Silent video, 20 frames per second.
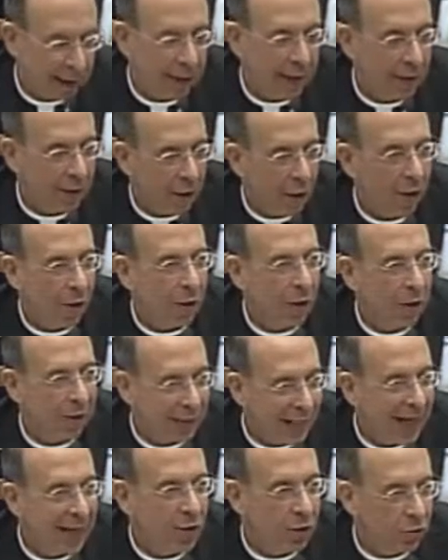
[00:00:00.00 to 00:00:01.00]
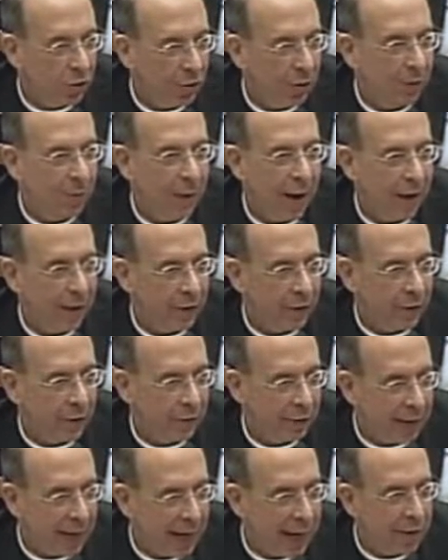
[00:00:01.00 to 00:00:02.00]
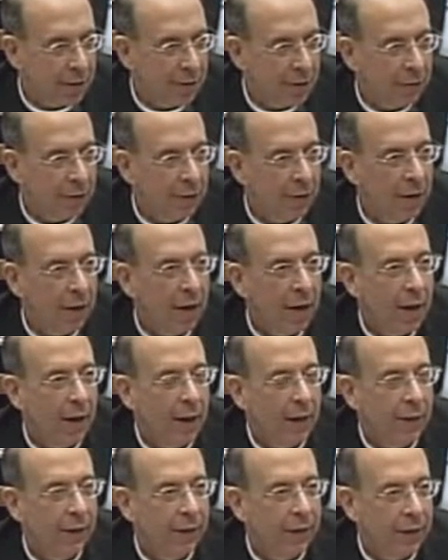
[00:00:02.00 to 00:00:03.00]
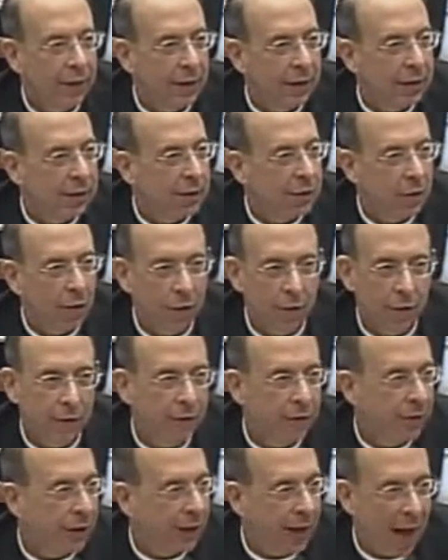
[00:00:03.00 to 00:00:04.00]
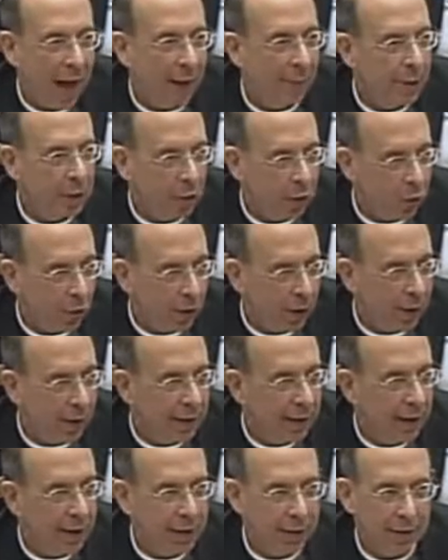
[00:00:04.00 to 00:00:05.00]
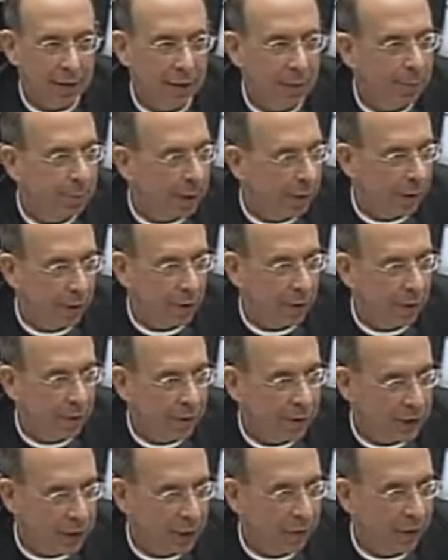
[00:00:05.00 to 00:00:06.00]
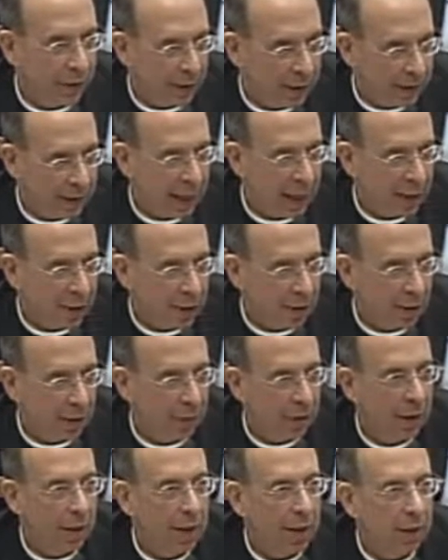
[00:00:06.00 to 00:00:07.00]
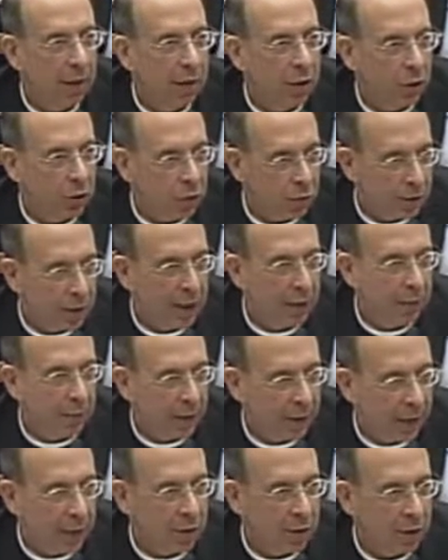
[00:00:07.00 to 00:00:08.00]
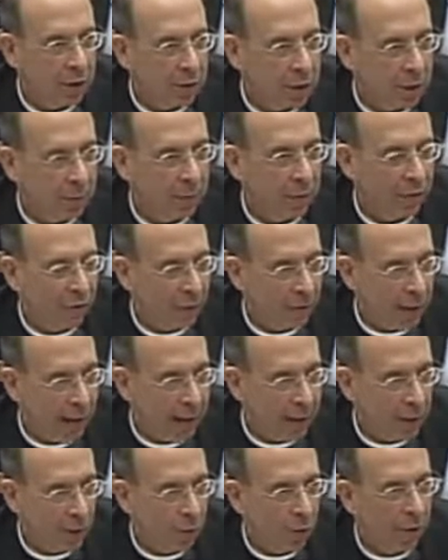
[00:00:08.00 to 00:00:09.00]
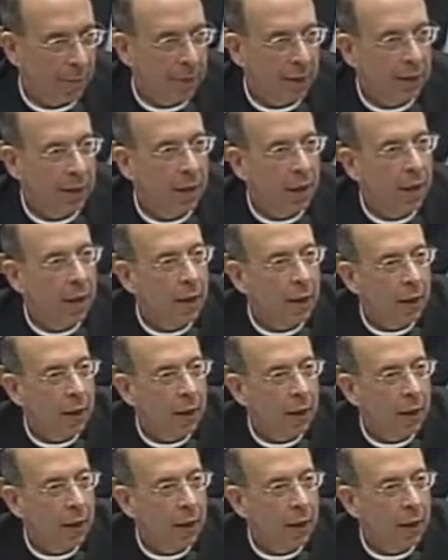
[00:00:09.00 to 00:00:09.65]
in our nature by the Creator, that has served the common good and is a pillar of civilization. It's a unique relationship of a man and woman.